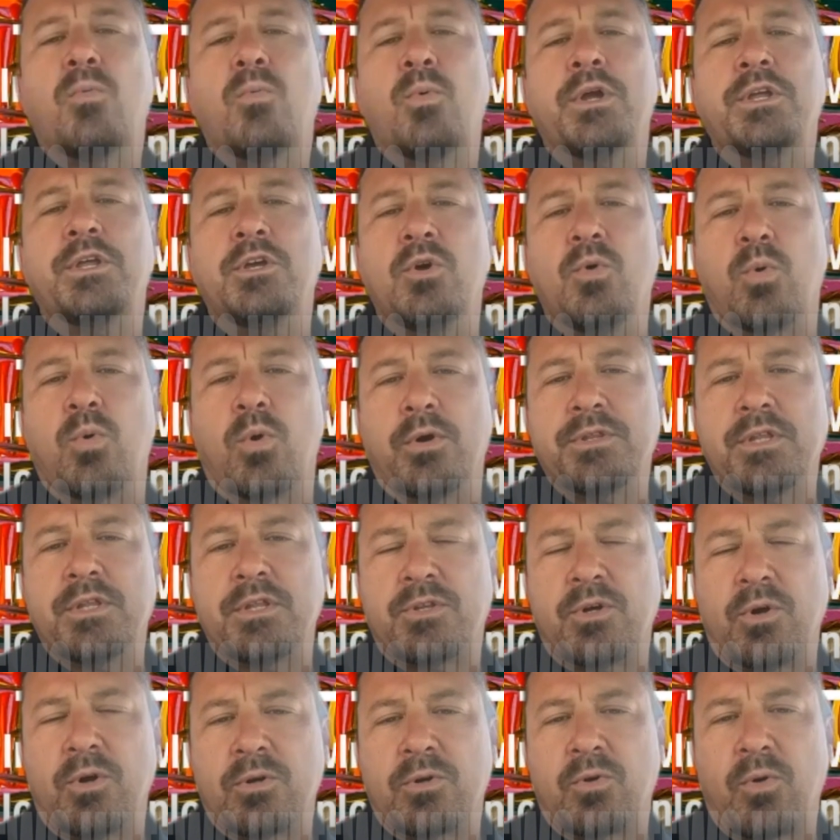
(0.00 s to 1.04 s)
when you were in the
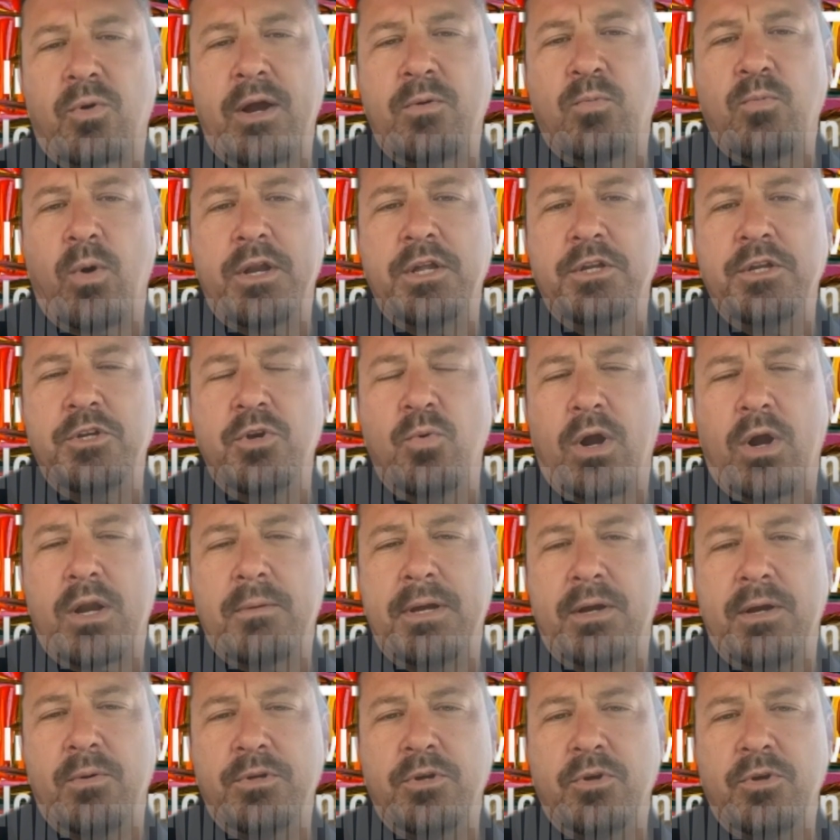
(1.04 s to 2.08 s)
third grade what did you want to
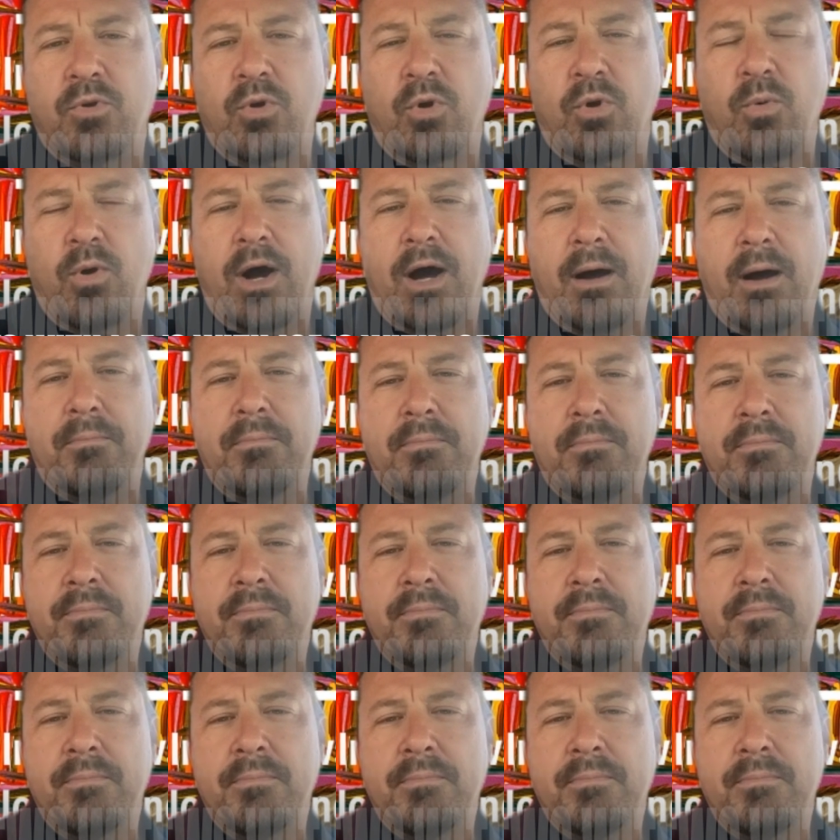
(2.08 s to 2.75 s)
be when you grew up